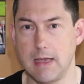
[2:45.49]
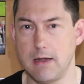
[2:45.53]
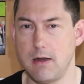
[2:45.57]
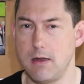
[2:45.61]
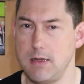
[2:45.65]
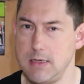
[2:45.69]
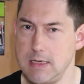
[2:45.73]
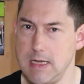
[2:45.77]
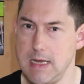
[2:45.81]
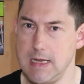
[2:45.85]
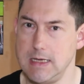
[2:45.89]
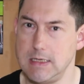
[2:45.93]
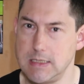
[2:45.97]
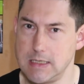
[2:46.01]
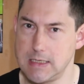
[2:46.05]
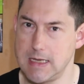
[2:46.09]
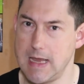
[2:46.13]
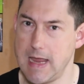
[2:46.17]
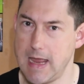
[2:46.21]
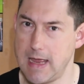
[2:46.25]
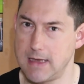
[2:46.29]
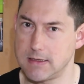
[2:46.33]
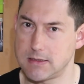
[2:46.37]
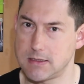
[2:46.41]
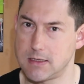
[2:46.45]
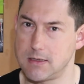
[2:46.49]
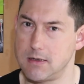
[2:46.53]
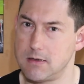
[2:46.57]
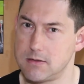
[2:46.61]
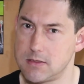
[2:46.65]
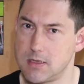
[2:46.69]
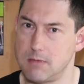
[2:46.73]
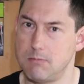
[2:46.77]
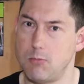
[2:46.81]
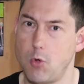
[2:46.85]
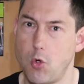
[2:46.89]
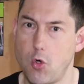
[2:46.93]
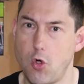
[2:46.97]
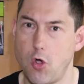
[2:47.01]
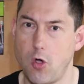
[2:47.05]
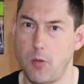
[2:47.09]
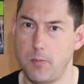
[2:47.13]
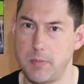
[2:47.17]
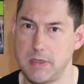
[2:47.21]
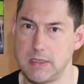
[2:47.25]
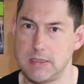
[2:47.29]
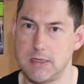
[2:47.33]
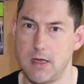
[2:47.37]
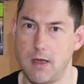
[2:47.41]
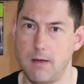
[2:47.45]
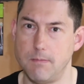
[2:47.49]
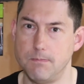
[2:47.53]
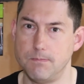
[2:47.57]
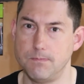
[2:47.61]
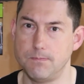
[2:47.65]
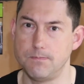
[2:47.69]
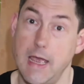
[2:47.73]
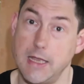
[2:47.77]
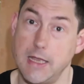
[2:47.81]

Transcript: and I need to get some more hobby done.